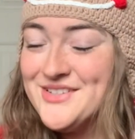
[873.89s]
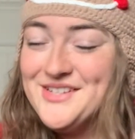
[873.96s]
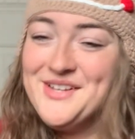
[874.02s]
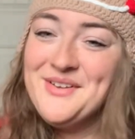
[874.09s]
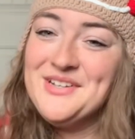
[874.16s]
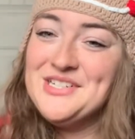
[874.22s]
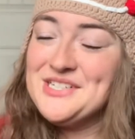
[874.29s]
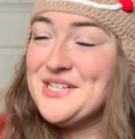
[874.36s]
So you
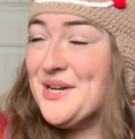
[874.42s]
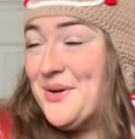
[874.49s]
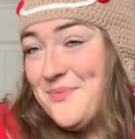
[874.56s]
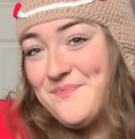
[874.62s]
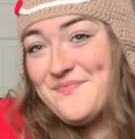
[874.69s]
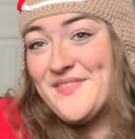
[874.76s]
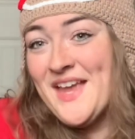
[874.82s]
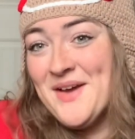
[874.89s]
can just go
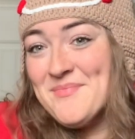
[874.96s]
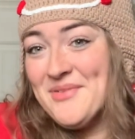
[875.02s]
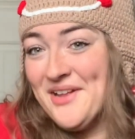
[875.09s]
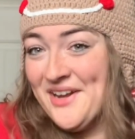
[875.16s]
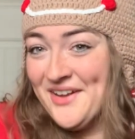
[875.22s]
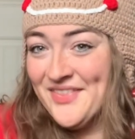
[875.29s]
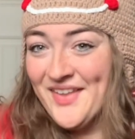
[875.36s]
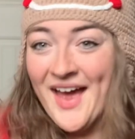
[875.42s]
hit play
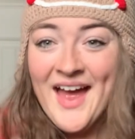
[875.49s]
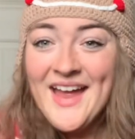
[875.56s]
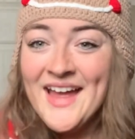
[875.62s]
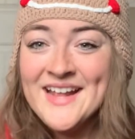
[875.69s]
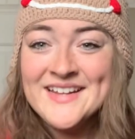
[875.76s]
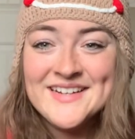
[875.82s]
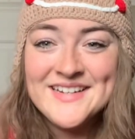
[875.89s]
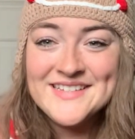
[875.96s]
on that
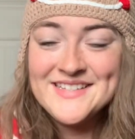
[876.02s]
and